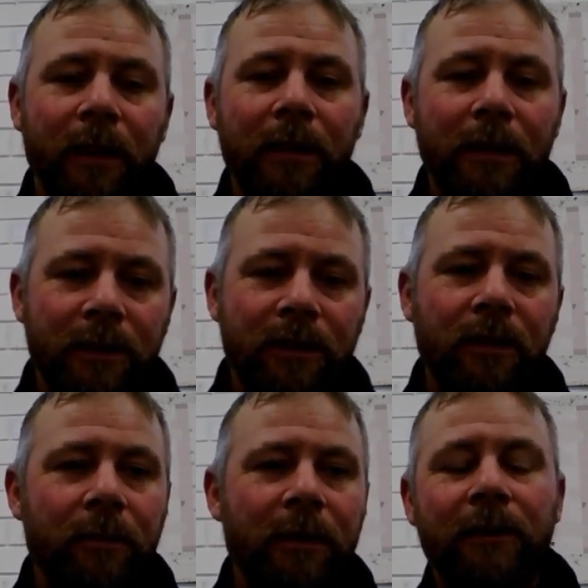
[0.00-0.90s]
And then you
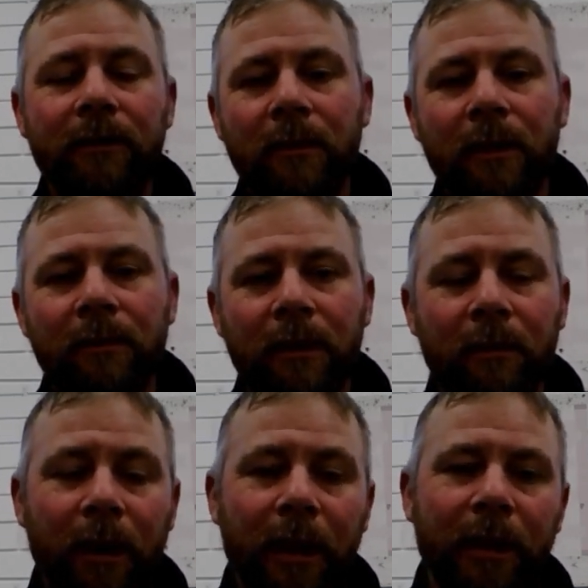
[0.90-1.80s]
stop and give them a
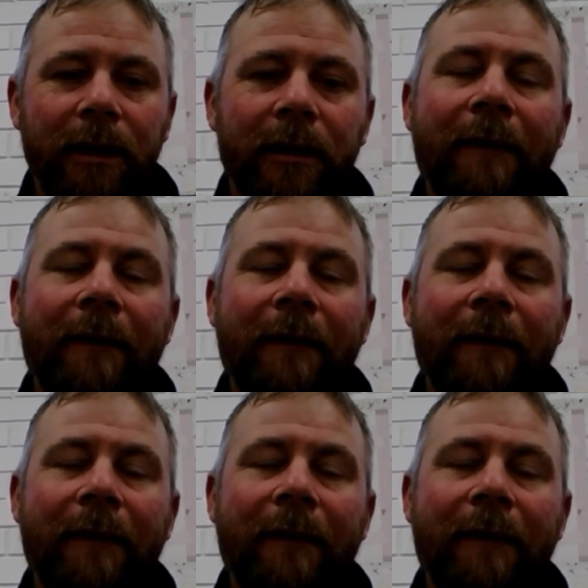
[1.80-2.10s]
break.